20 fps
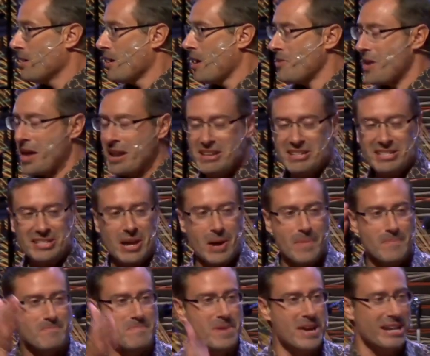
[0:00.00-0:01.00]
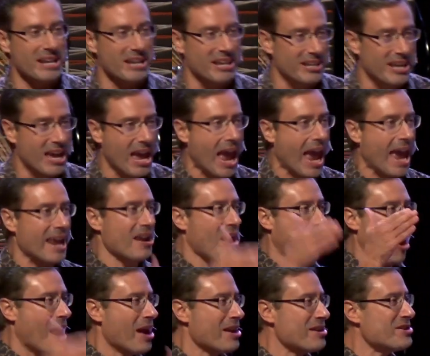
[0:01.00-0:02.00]
that is committed and
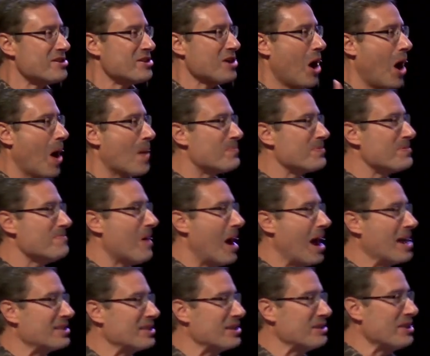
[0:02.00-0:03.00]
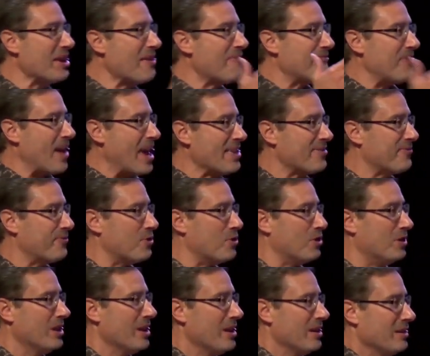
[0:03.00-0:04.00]
uncompromisingly
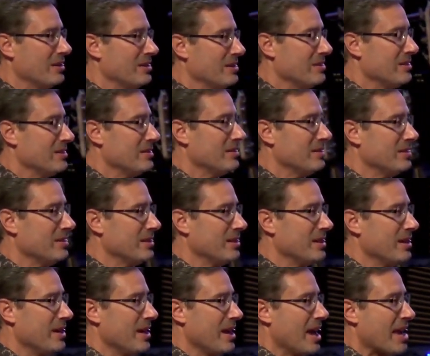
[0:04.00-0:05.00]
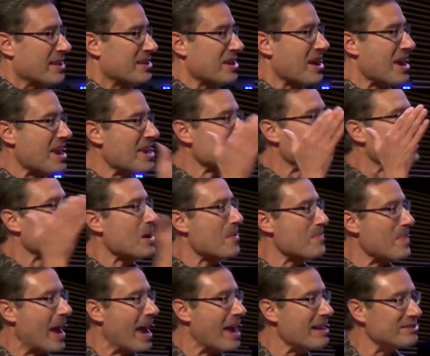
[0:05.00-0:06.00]
faithful to his
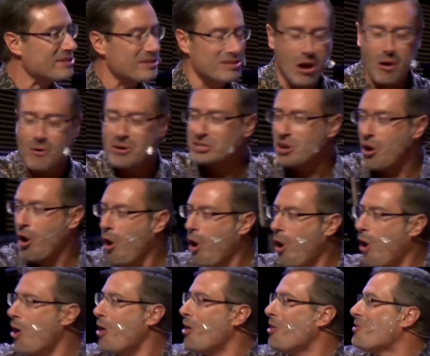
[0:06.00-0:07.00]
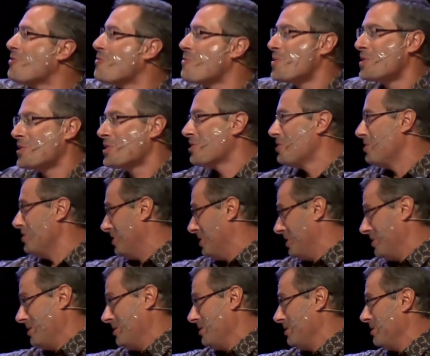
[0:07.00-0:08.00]
command to go into all the world
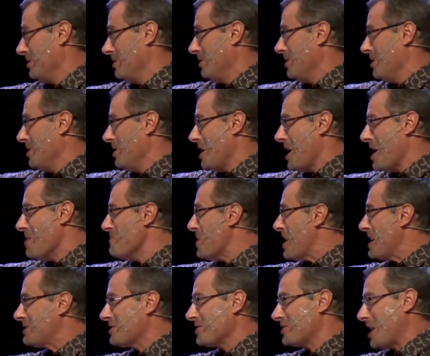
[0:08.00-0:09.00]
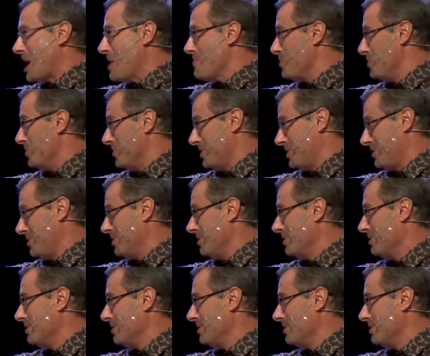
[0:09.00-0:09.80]
and make disciples.